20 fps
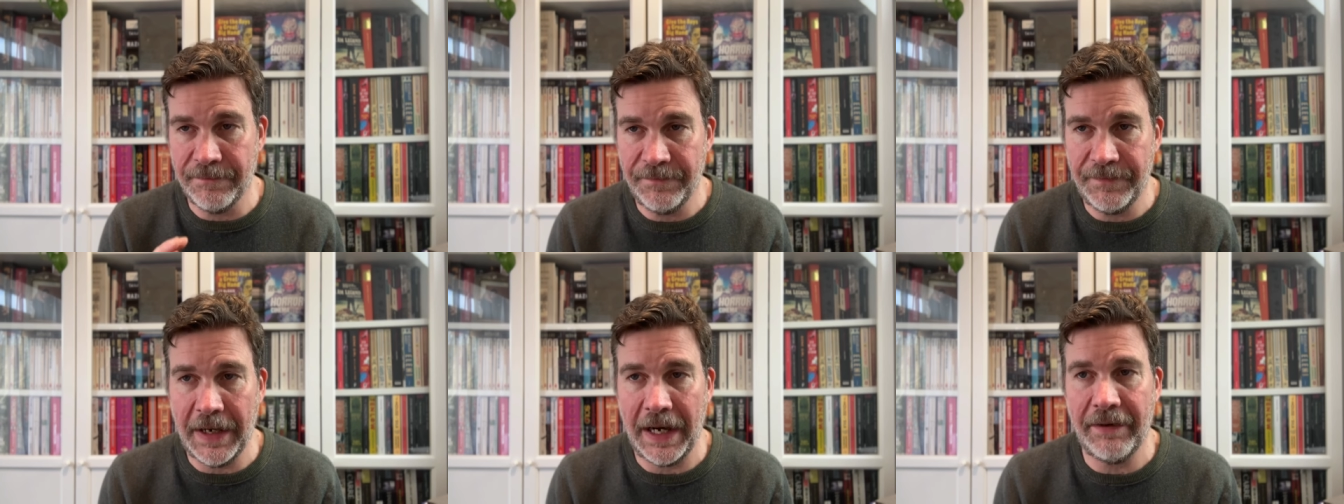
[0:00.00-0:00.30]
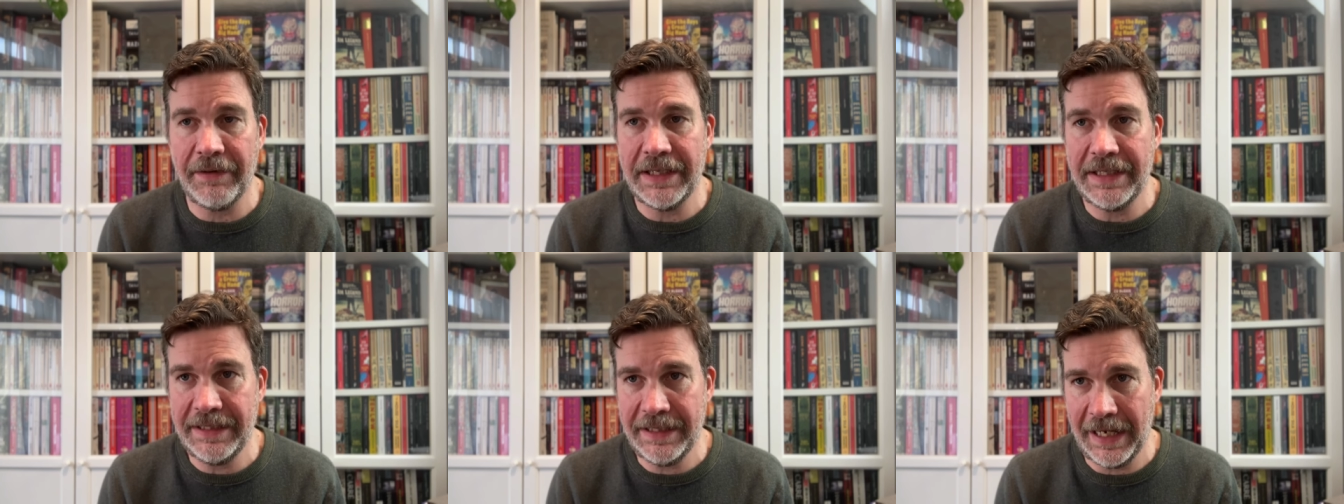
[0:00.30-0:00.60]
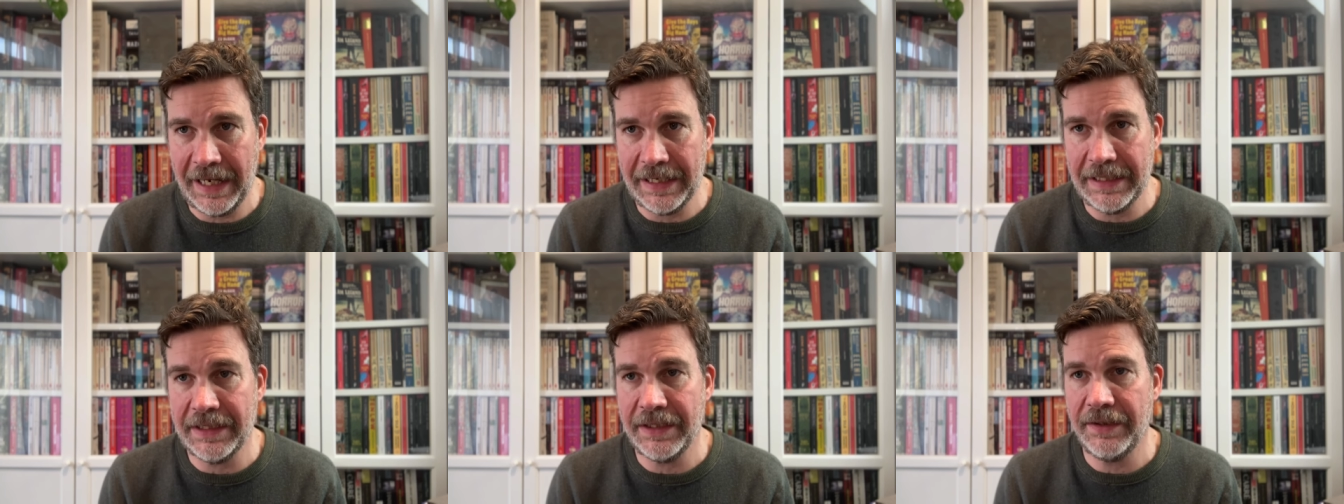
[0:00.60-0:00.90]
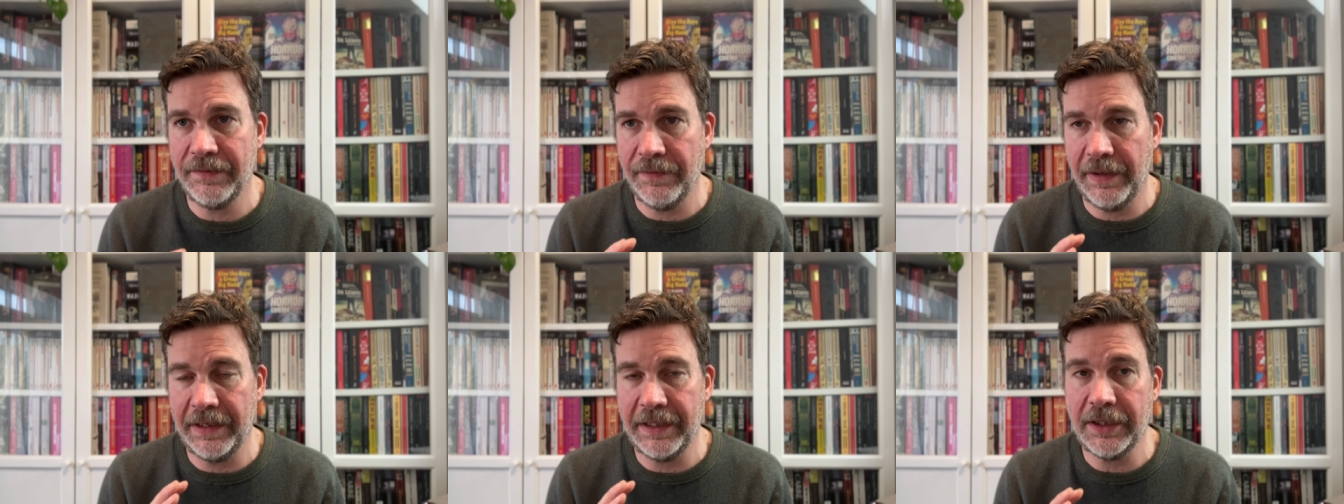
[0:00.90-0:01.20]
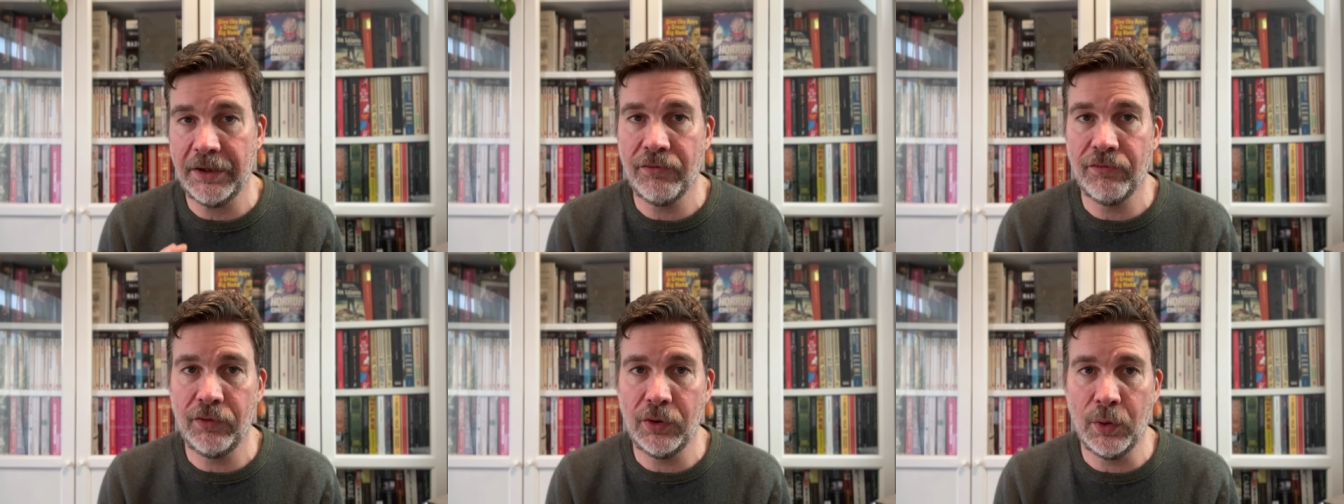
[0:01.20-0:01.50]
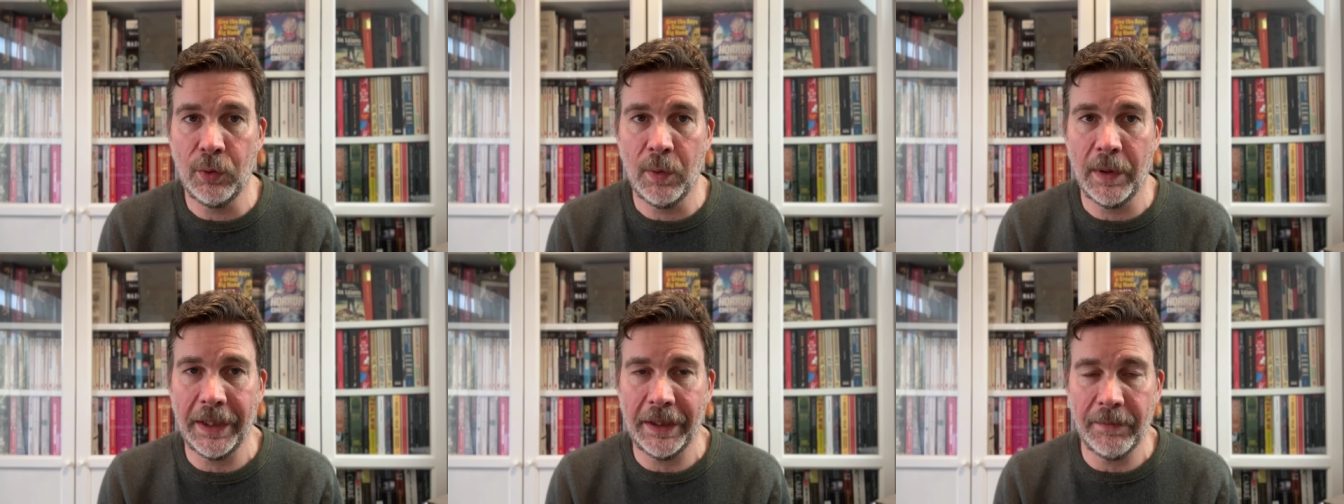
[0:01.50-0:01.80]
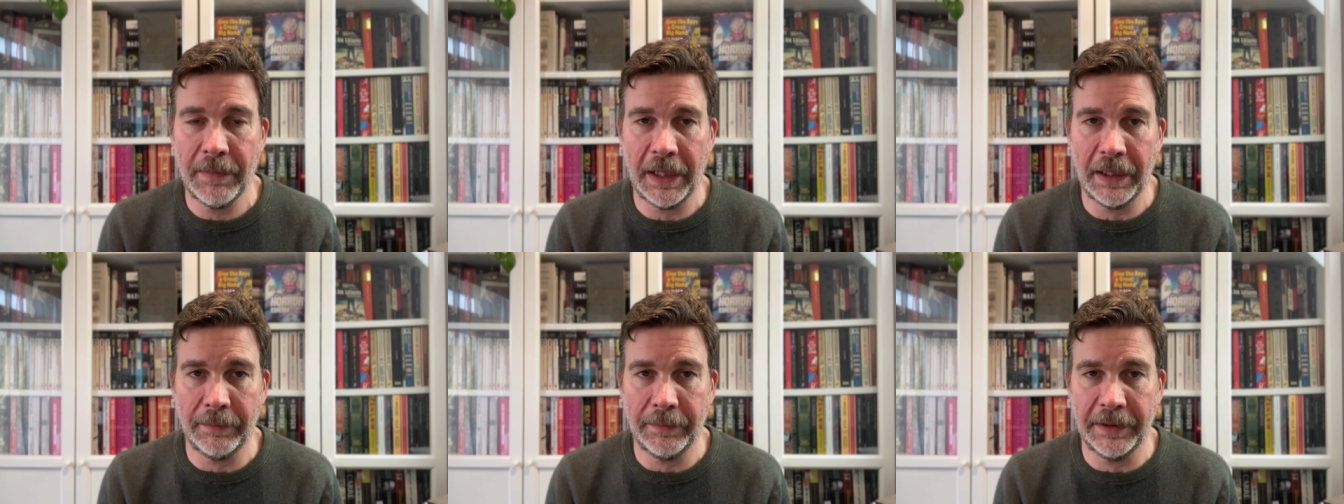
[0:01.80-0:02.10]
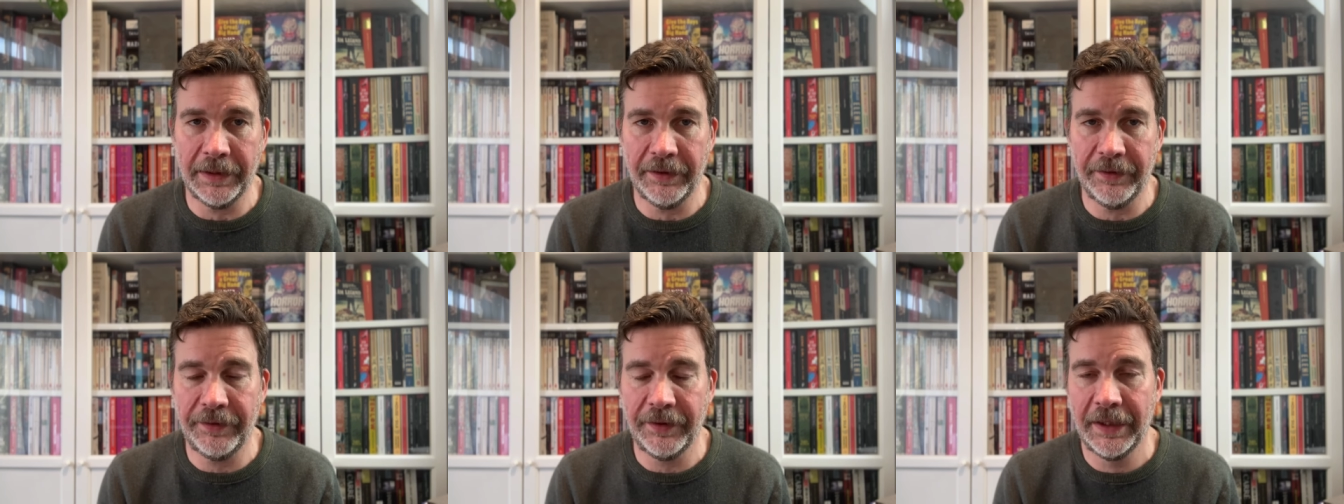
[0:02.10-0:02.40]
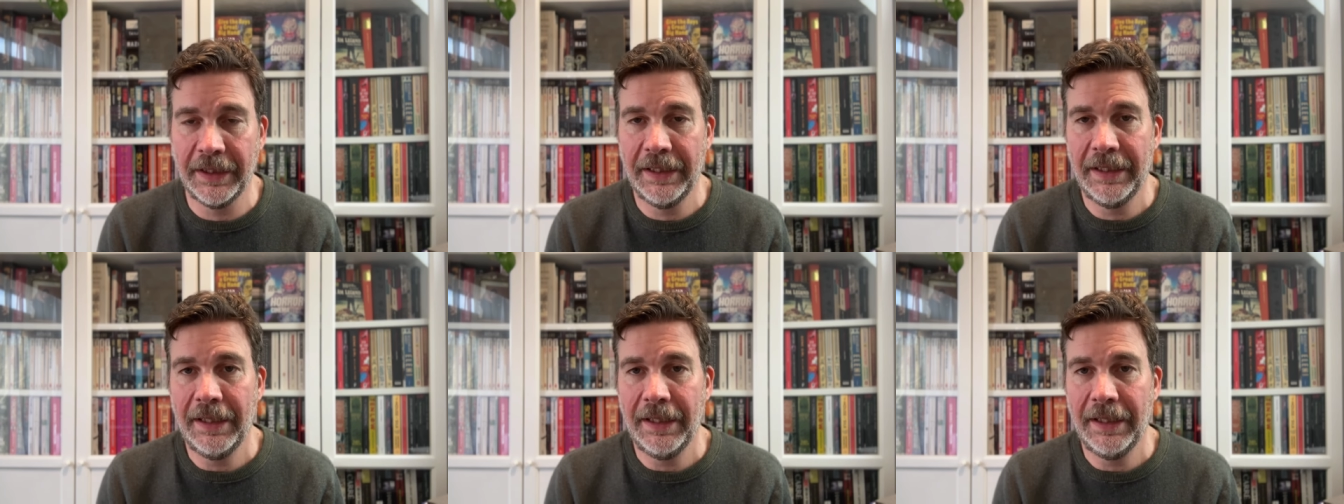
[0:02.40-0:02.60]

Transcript: very tense, very grueling moments.